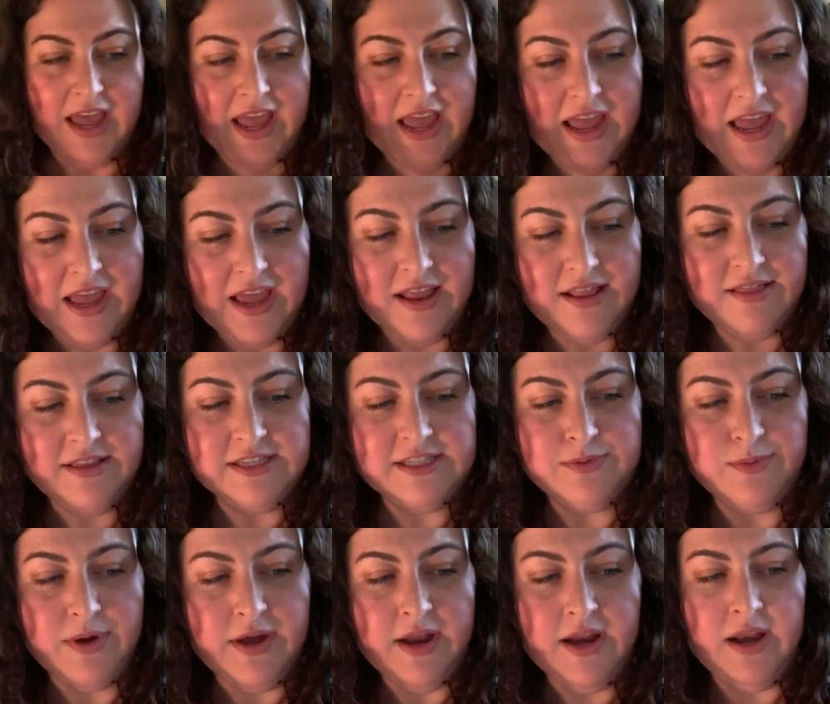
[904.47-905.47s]
And
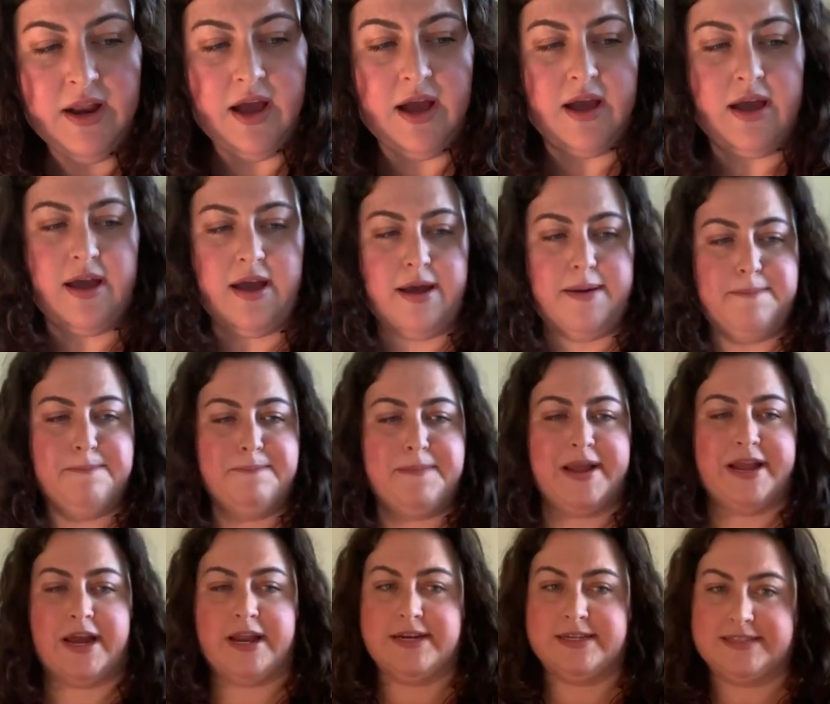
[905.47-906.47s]
this one,
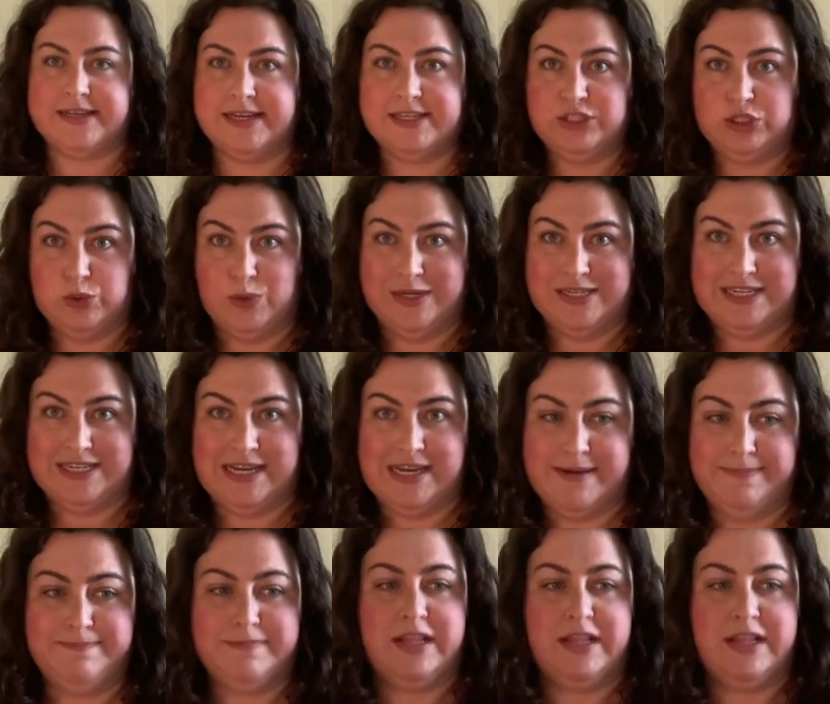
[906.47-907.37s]
I got in a size 20.